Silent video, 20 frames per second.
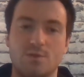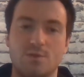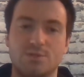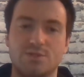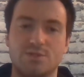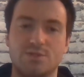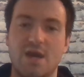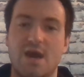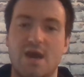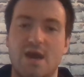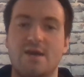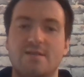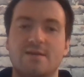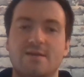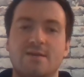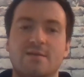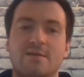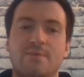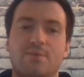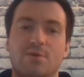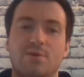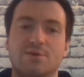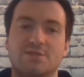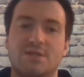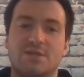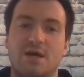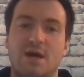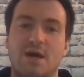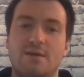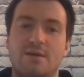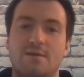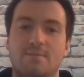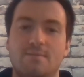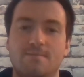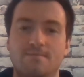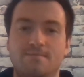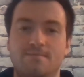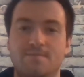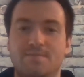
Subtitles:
So yeah, and then on the Bulls side,